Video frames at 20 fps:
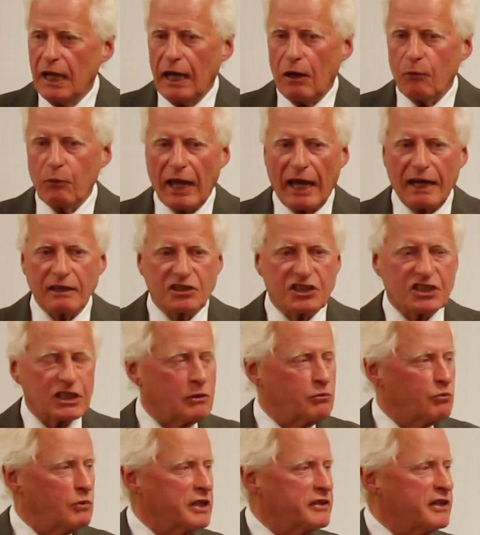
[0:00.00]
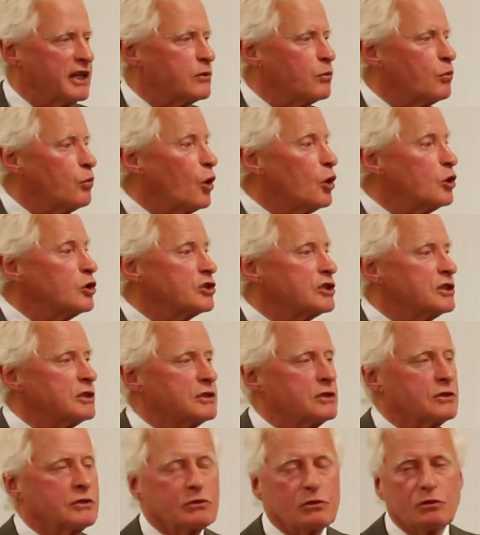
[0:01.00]
and we had someone that
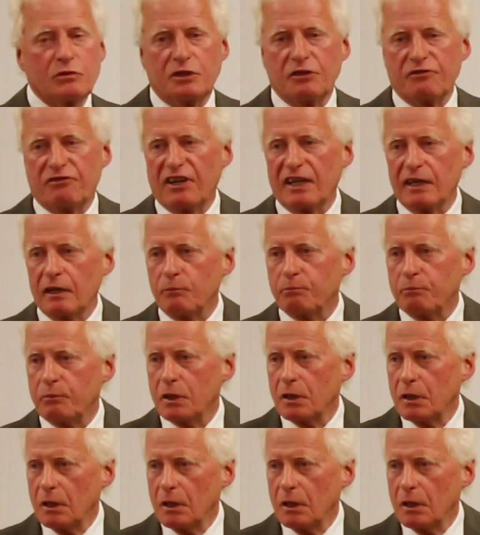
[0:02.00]
wanted to develop